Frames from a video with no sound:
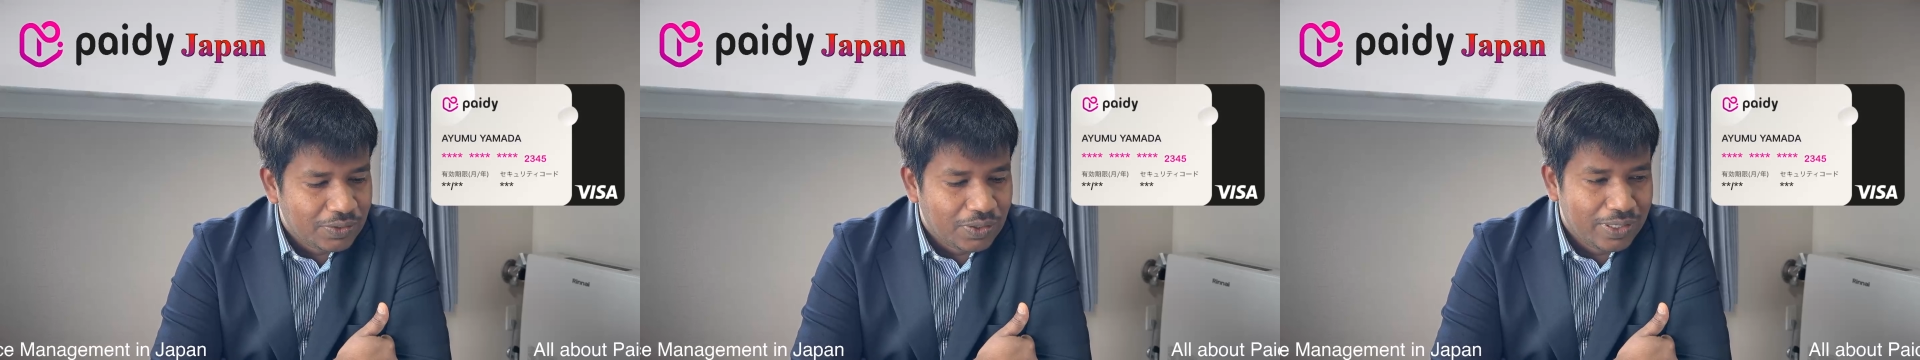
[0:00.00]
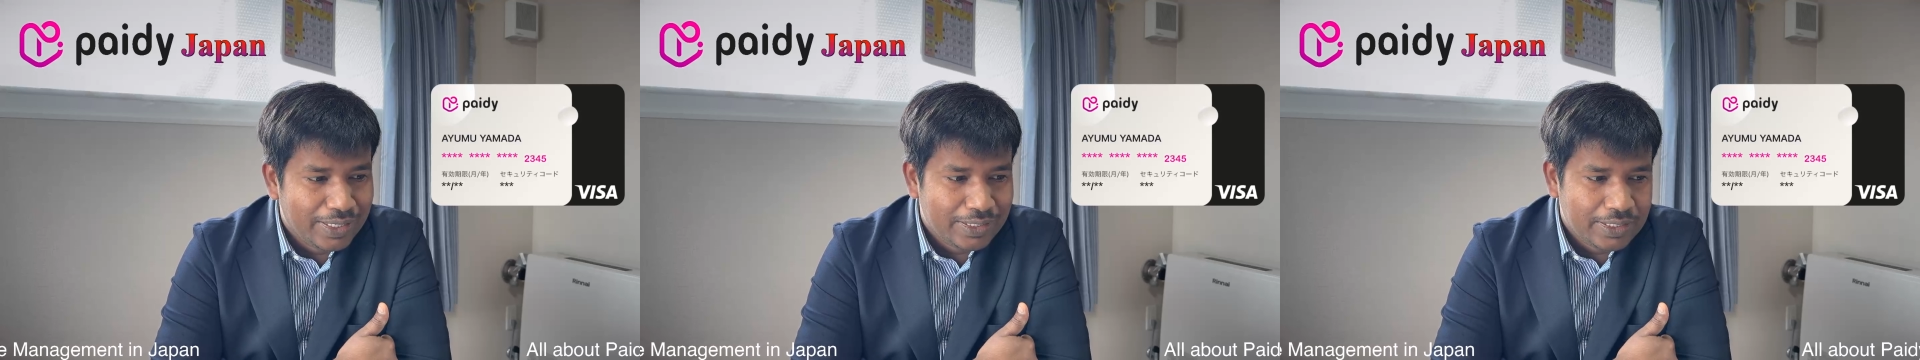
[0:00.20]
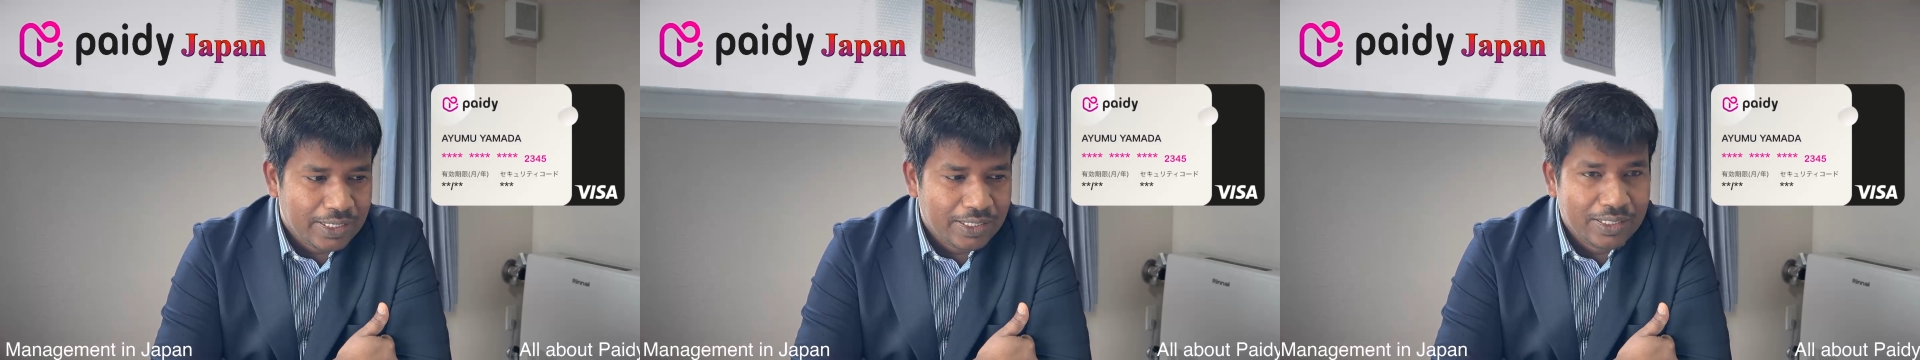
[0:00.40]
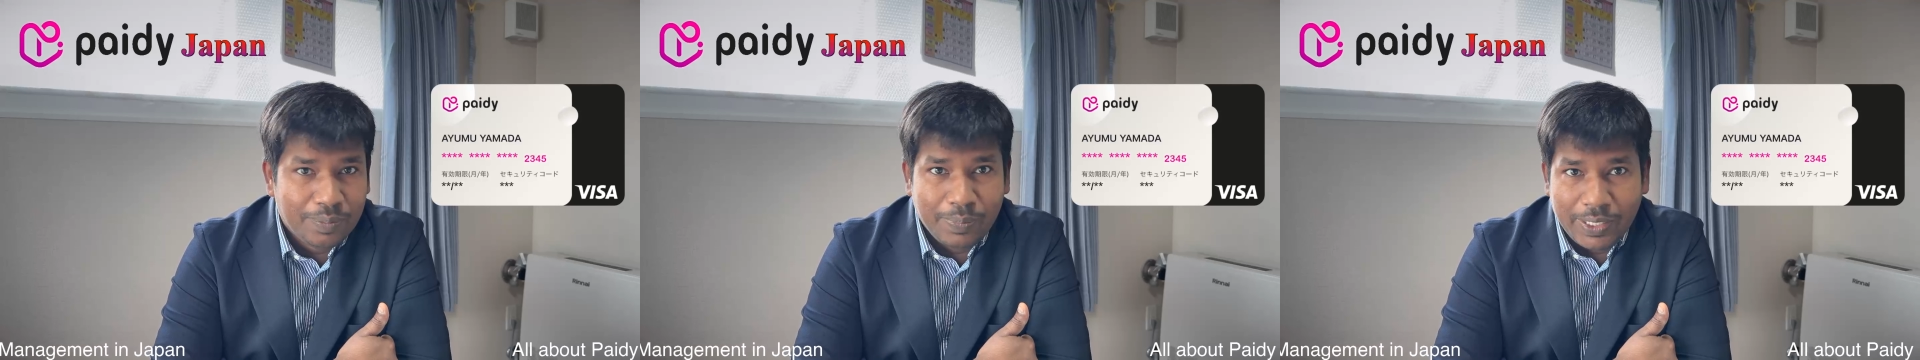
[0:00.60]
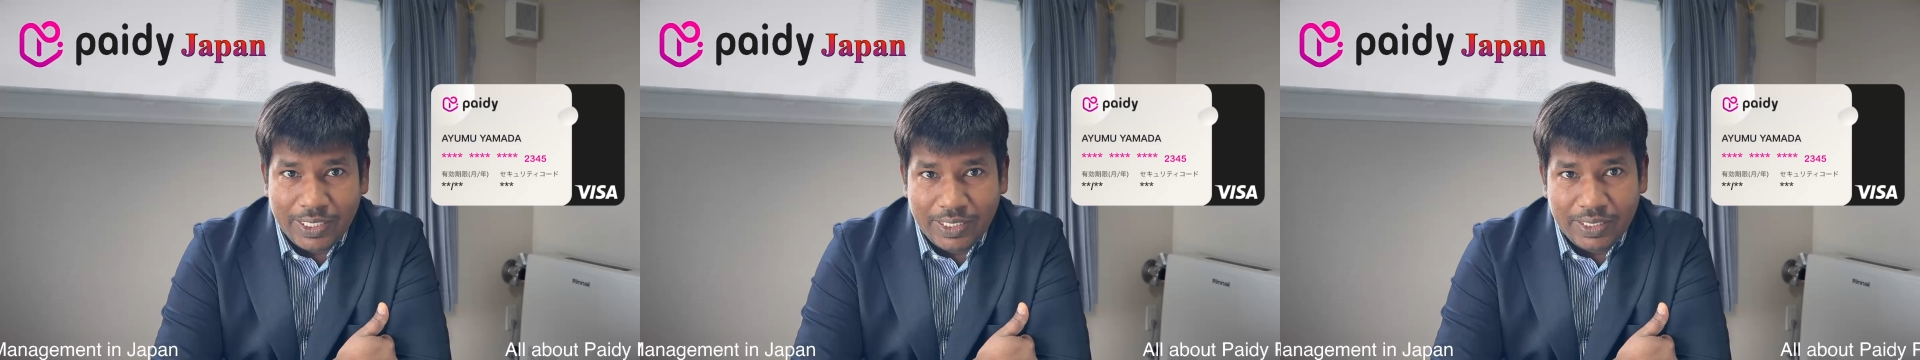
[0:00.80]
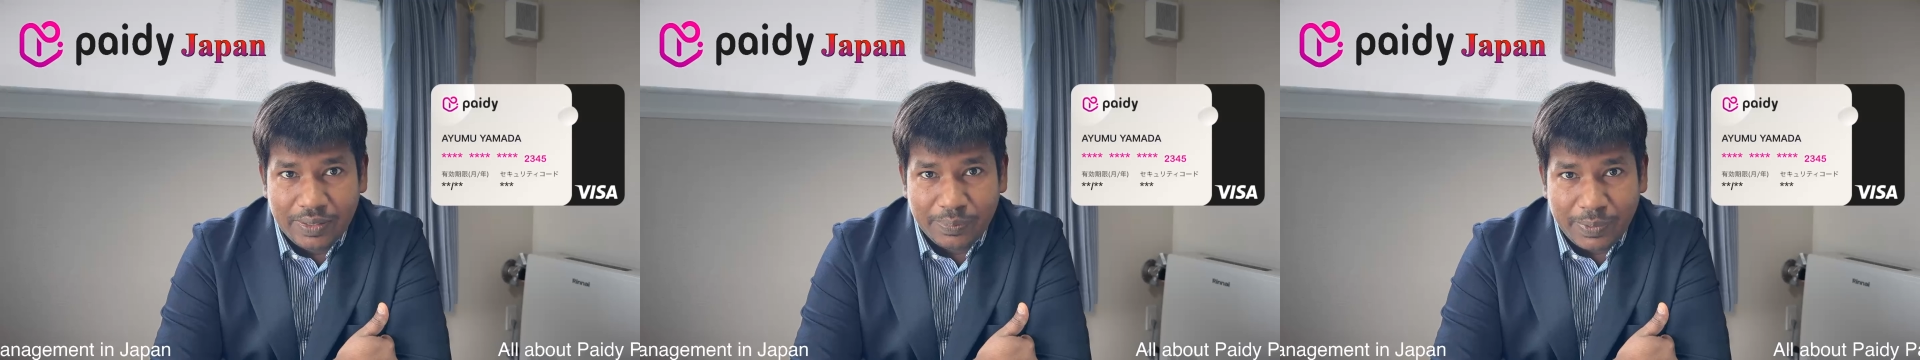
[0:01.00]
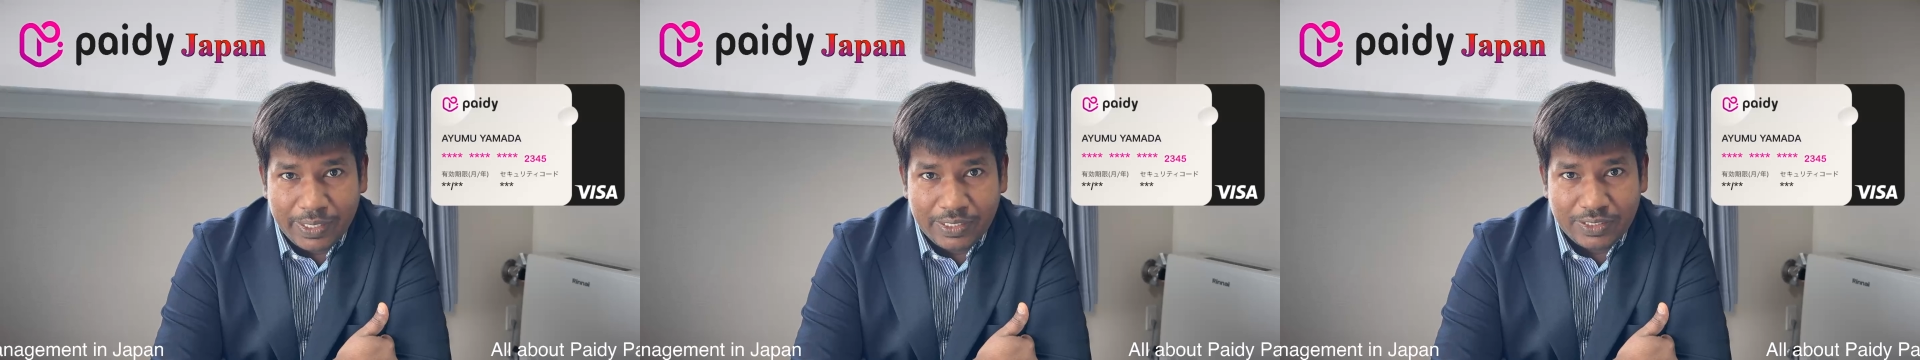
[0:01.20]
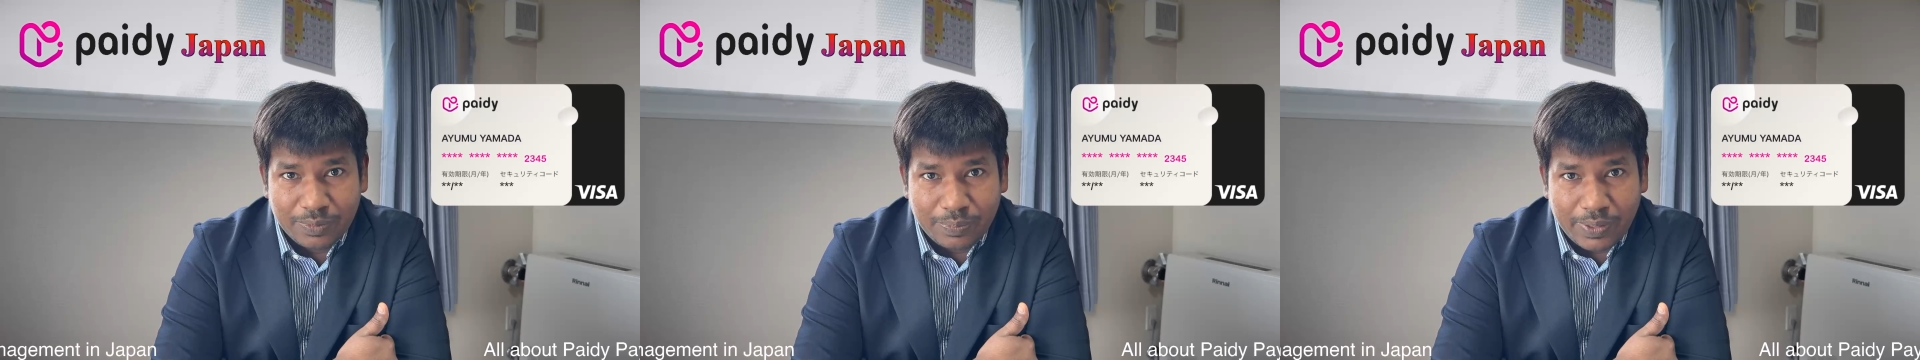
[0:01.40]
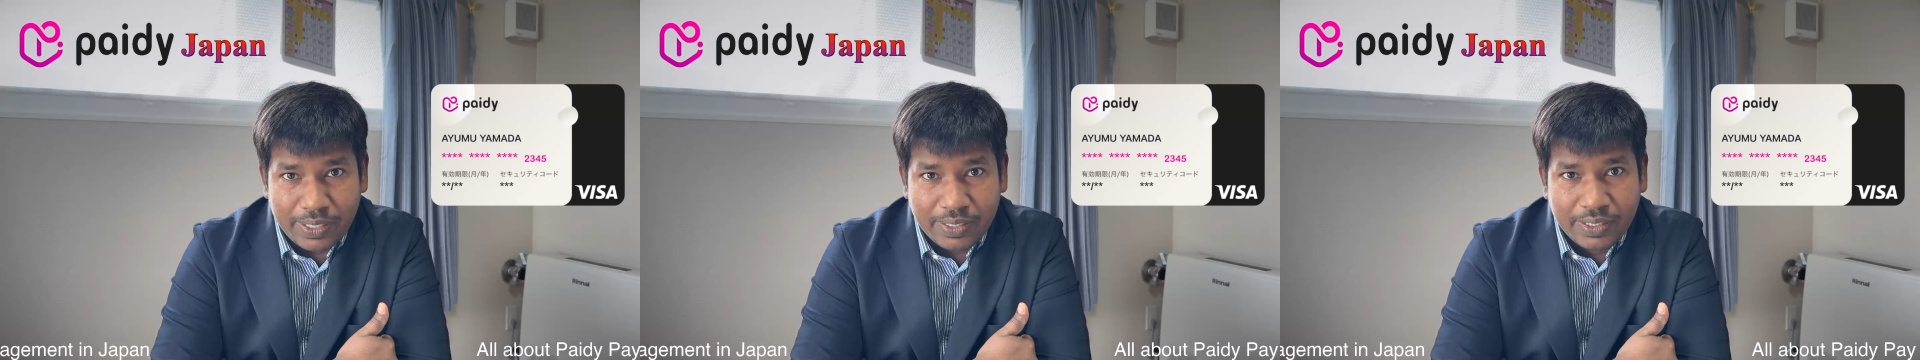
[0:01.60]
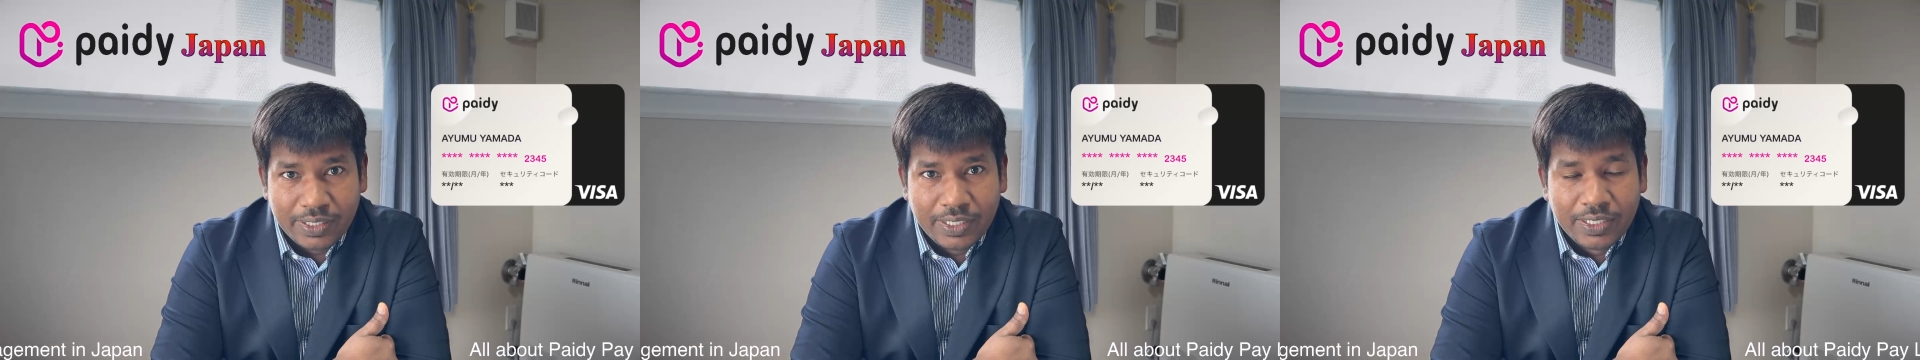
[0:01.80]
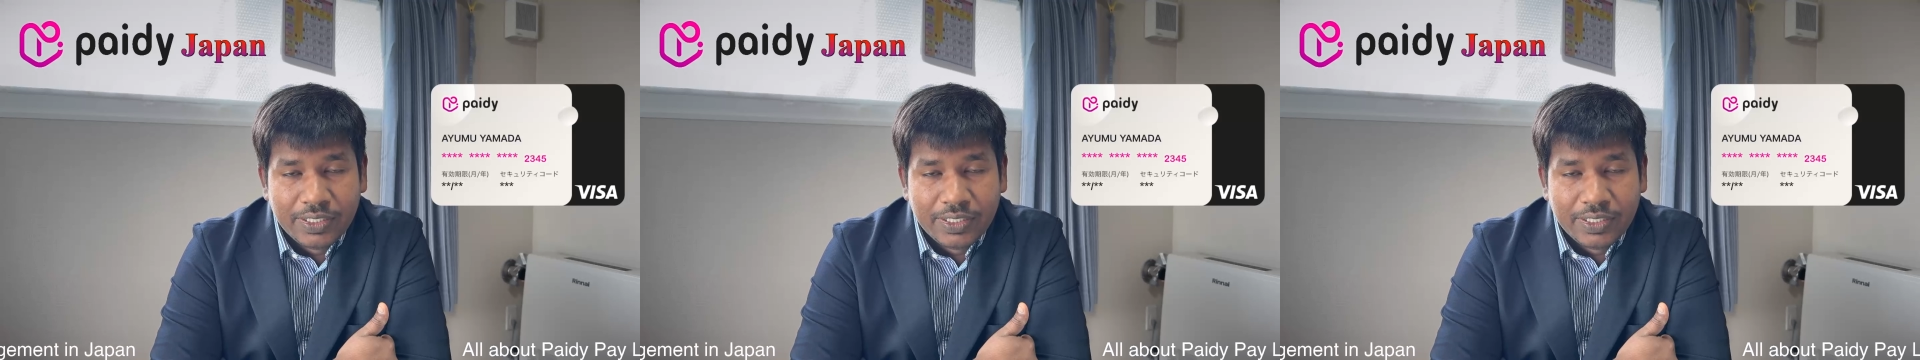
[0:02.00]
to understand the Paidy Pay Japan.